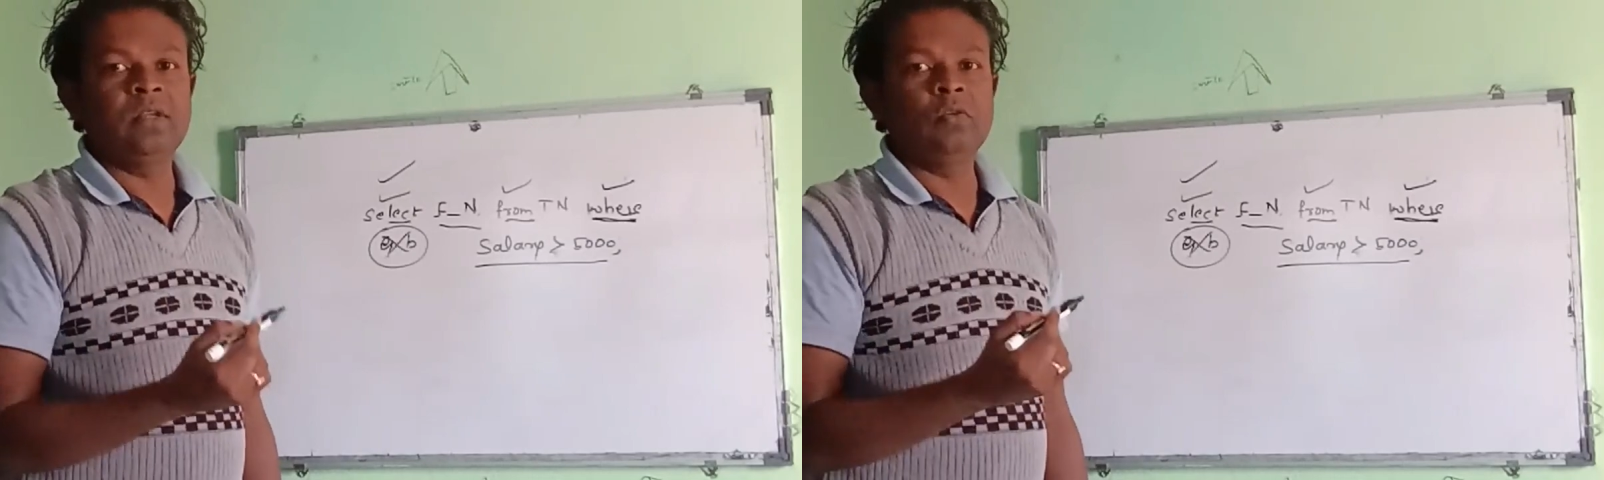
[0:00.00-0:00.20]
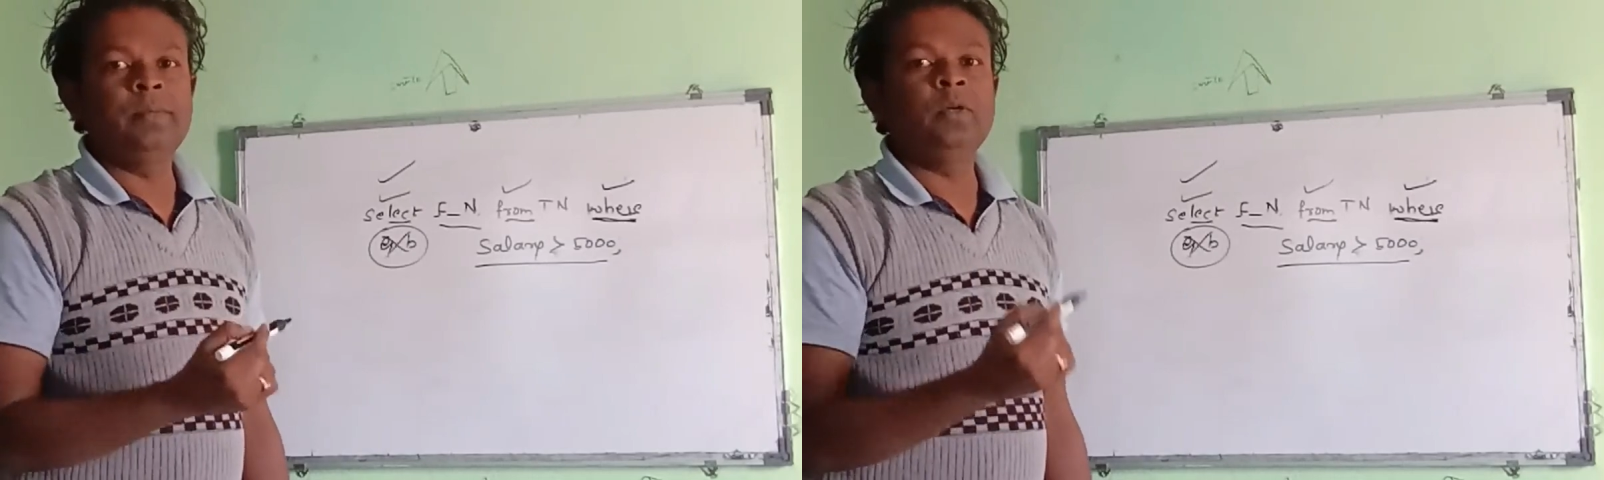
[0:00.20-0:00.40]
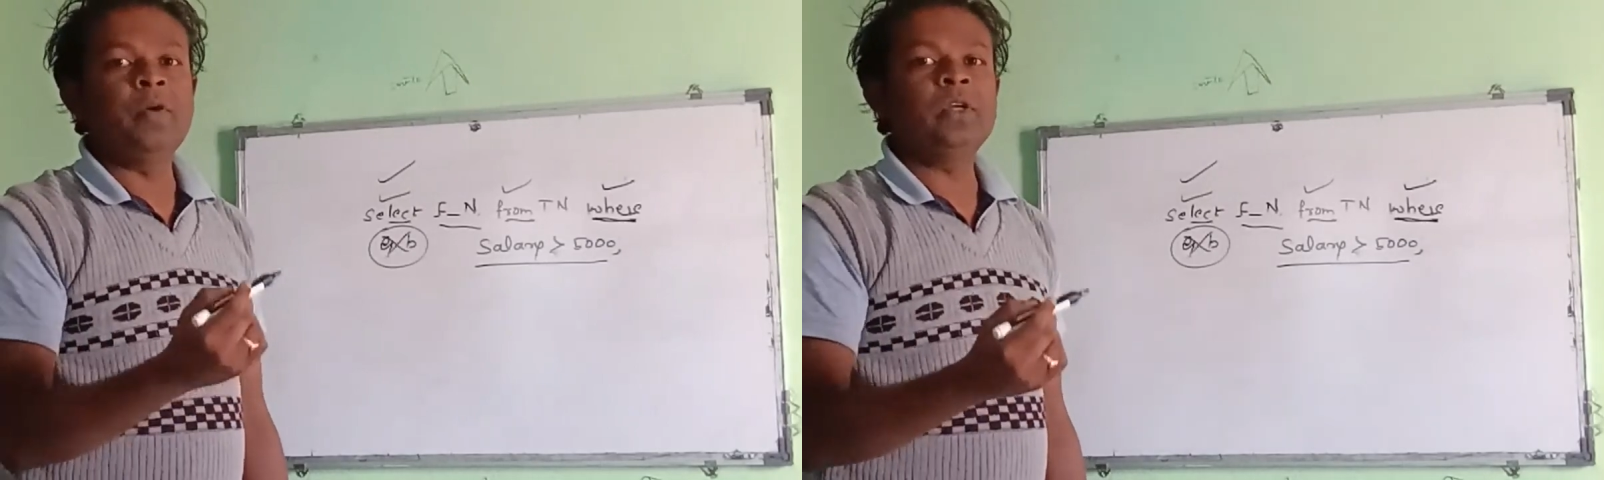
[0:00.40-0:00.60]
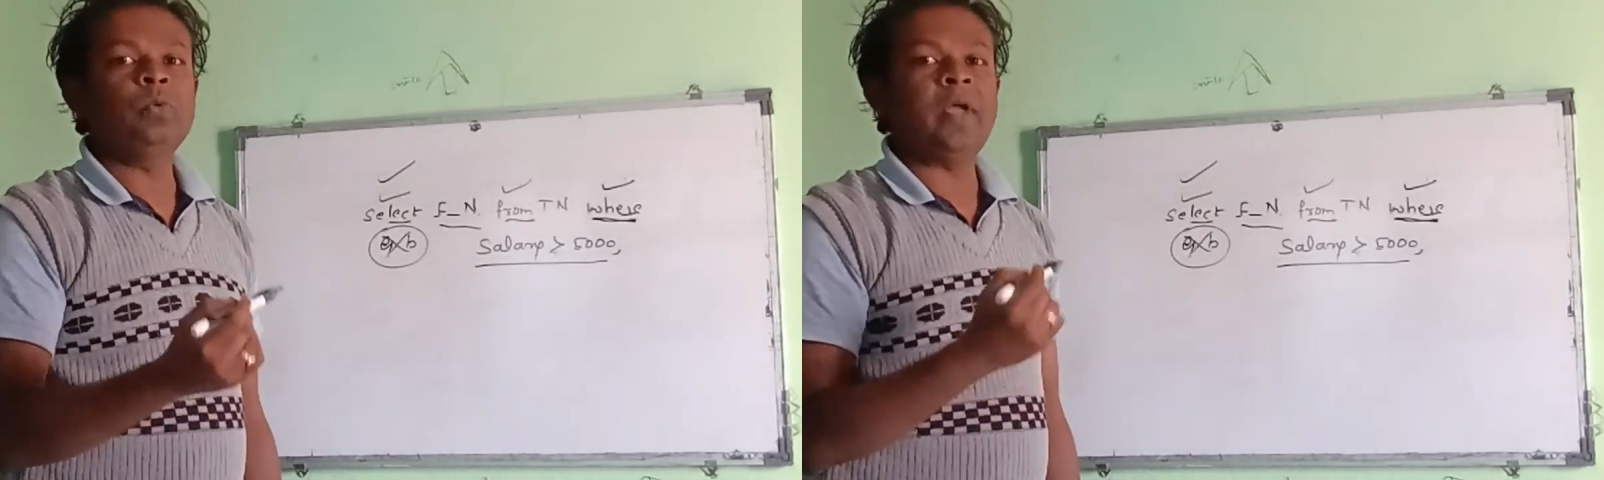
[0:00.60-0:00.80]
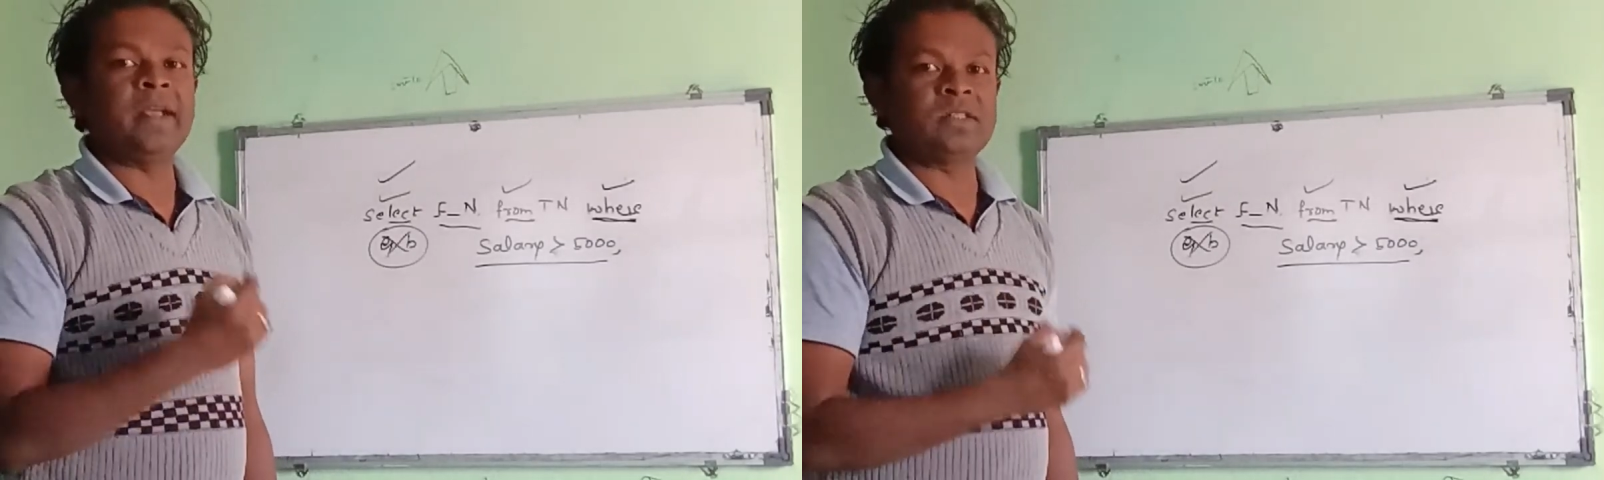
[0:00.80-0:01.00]
will be going
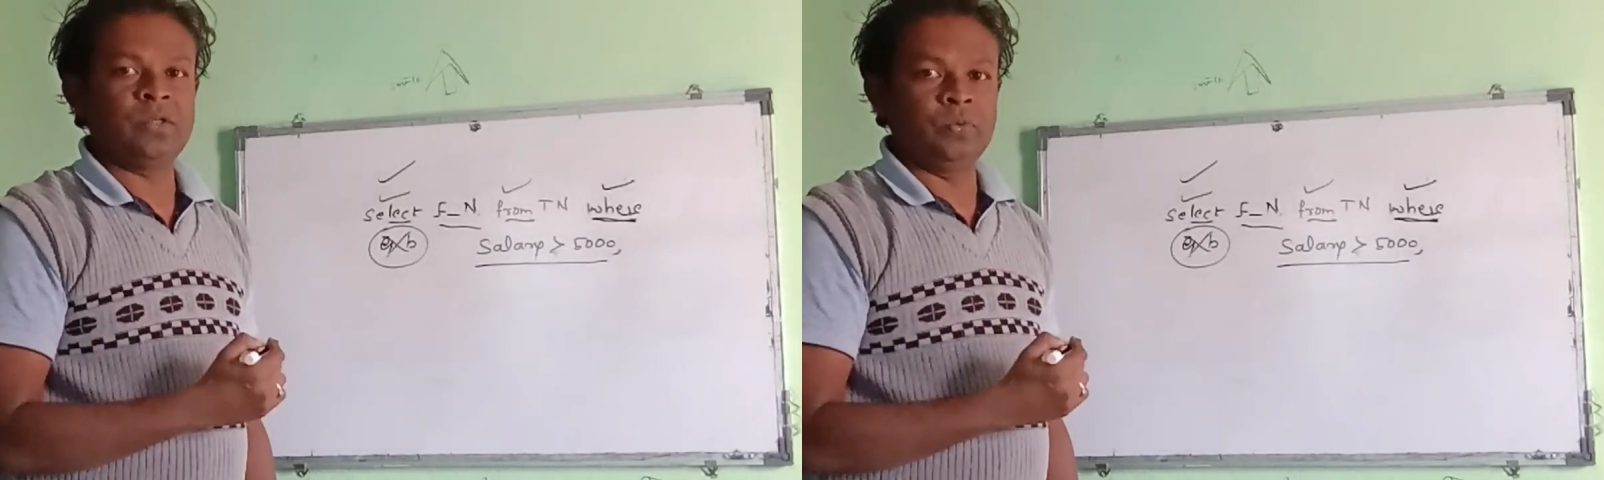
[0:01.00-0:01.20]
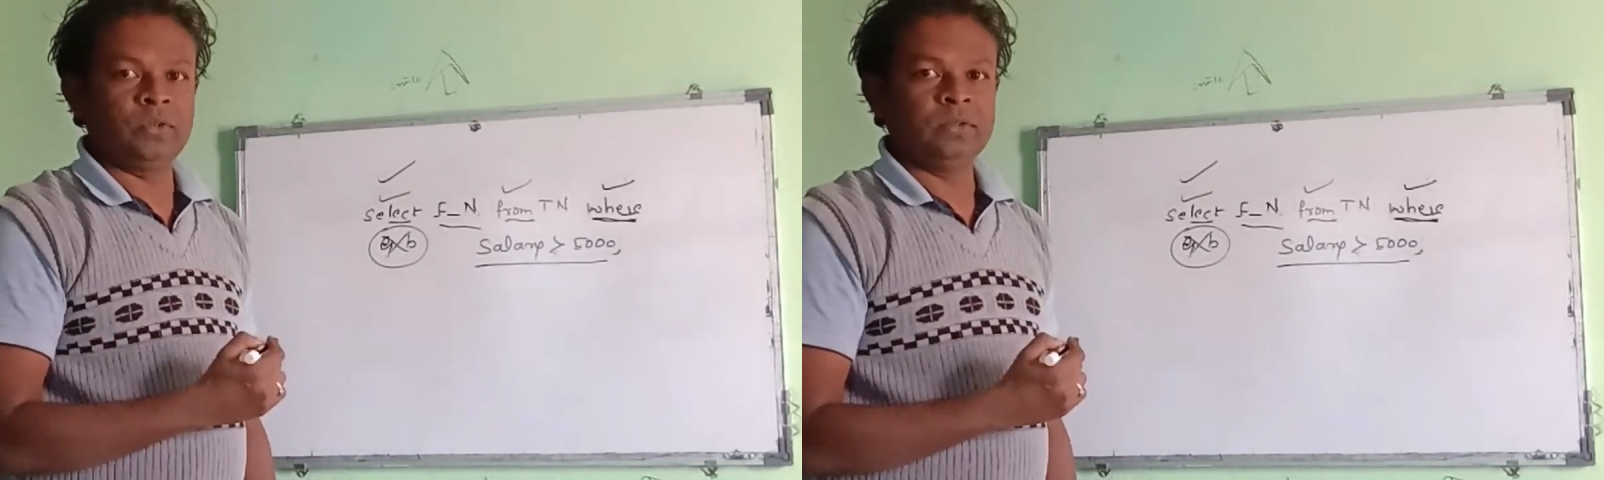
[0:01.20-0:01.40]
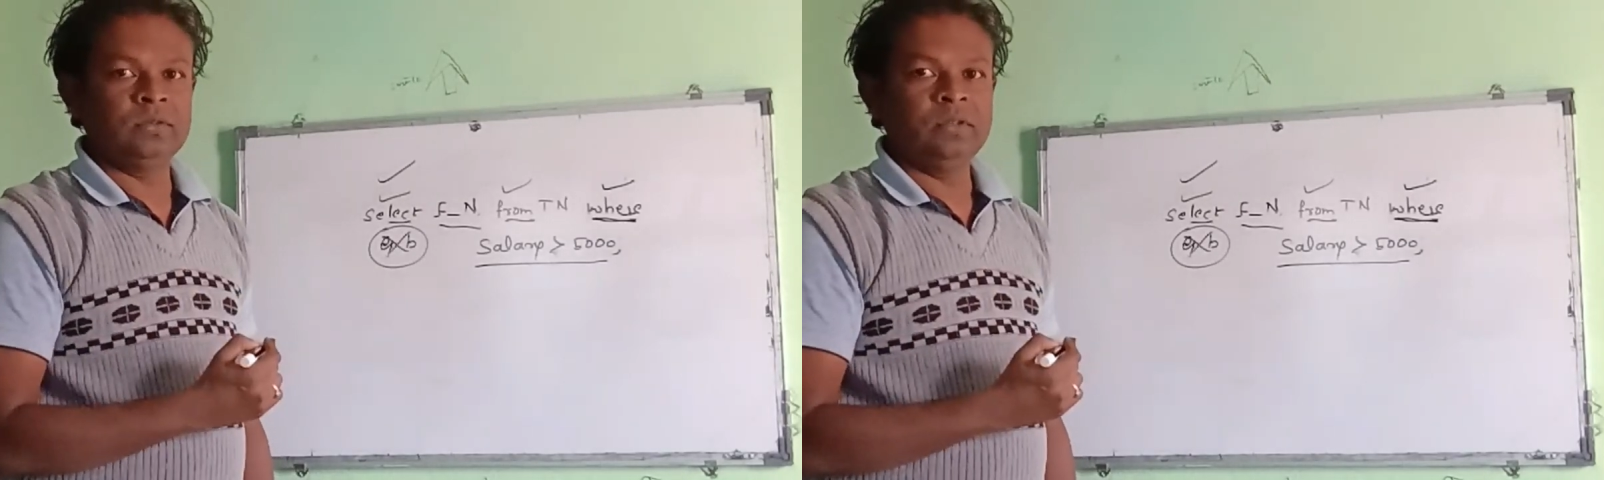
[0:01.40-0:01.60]
to execute.